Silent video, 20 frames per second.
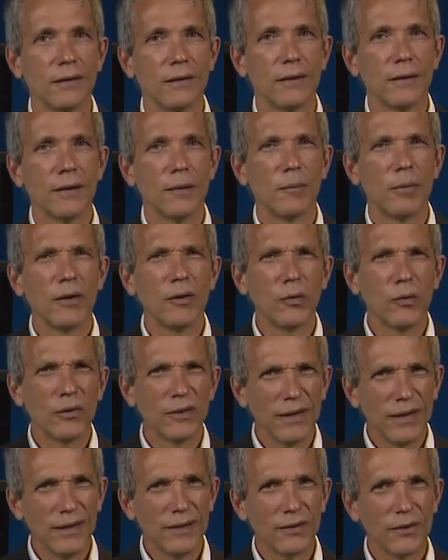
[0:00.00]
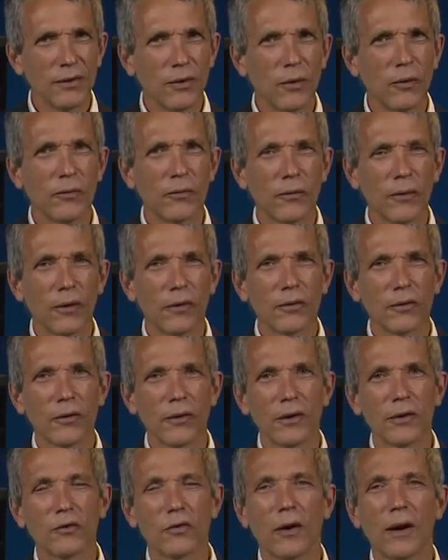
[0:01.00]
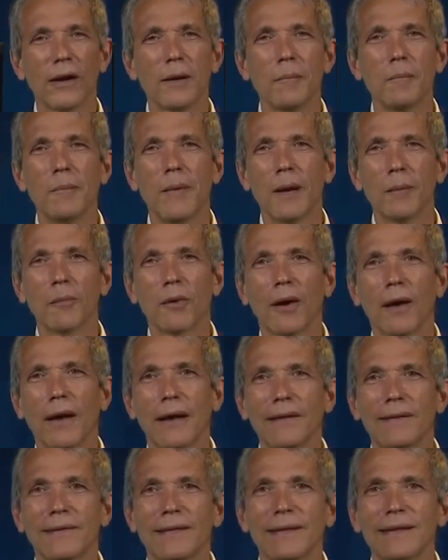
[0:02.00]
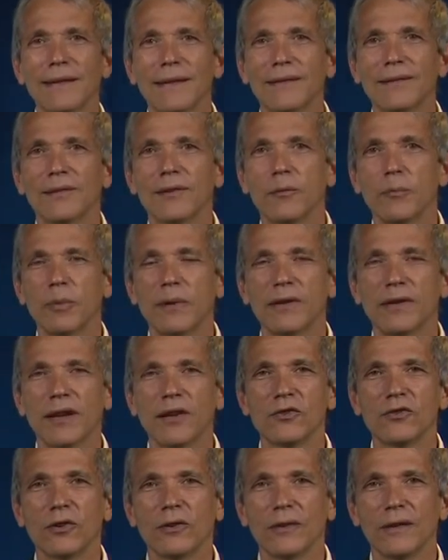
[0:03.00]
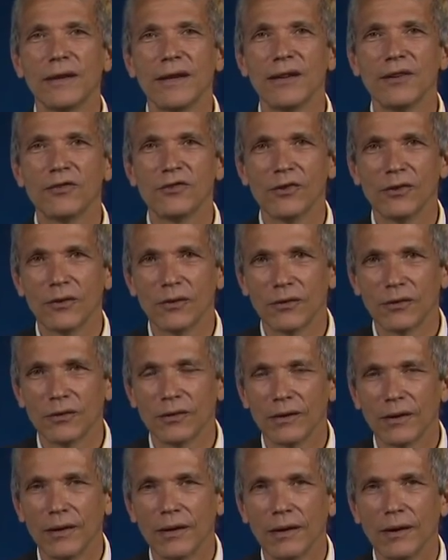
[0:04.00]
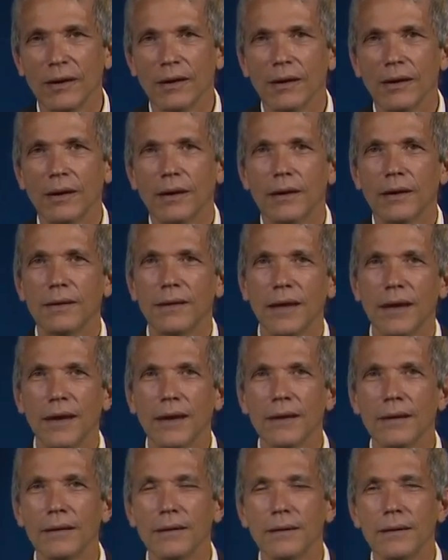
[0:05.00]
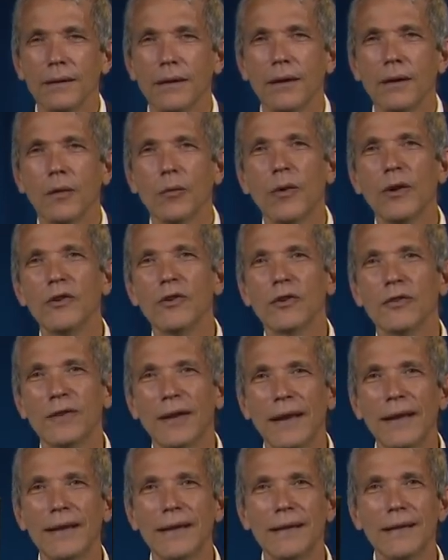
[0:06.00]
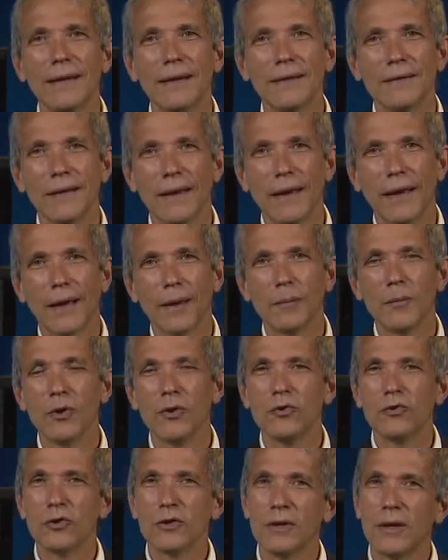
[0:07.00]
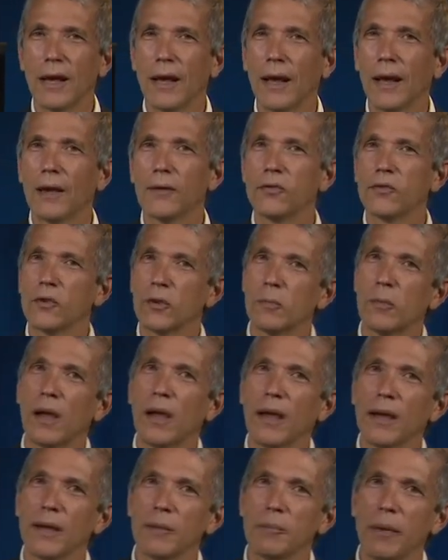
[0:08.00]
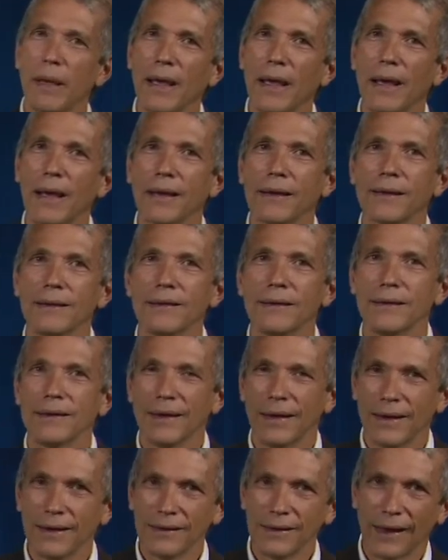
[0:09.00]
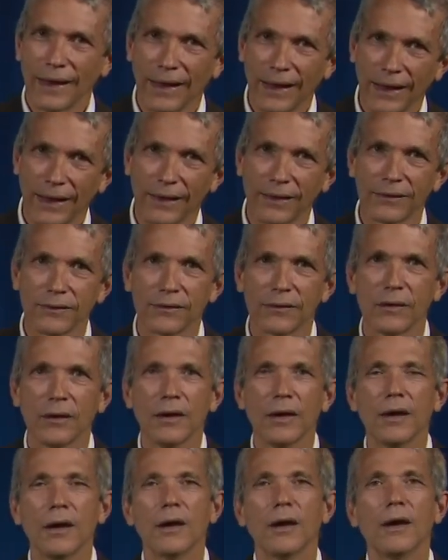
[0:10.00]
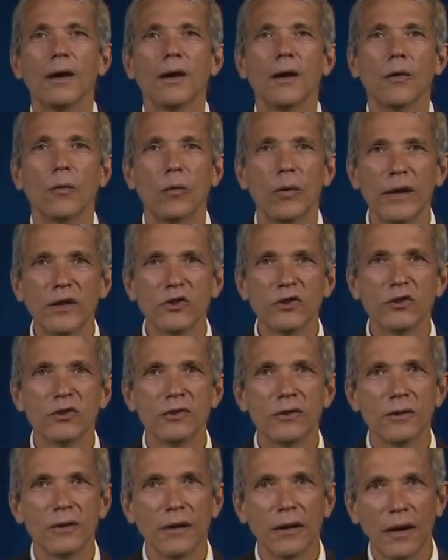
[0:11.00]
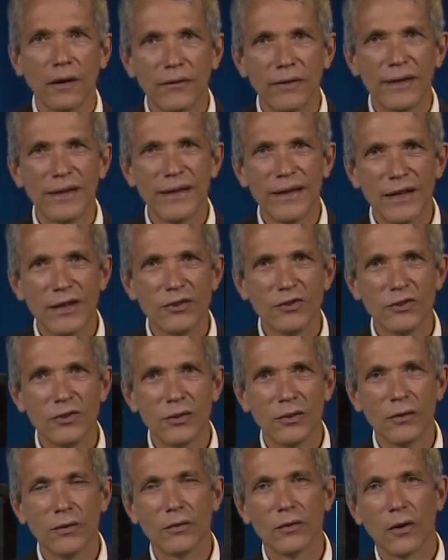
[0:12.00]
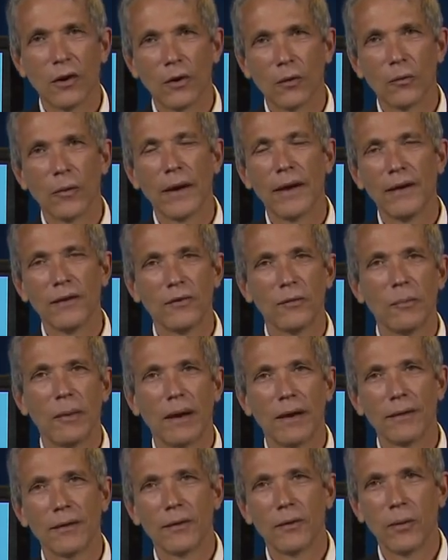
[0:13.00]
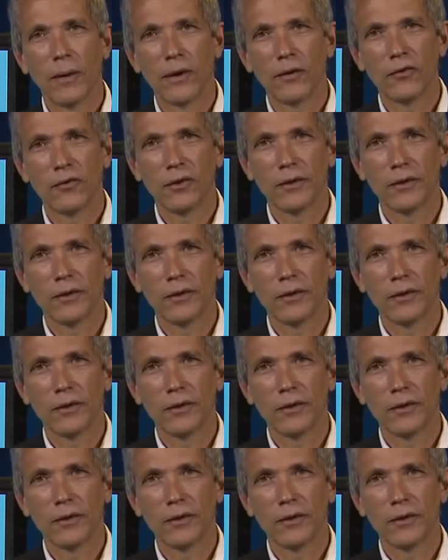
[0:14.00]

but you will need to go further and try to memorize the list of potential issues. Then, when you're taking the exam, you should cast your mind back and again ask which of the issues are raised by the question.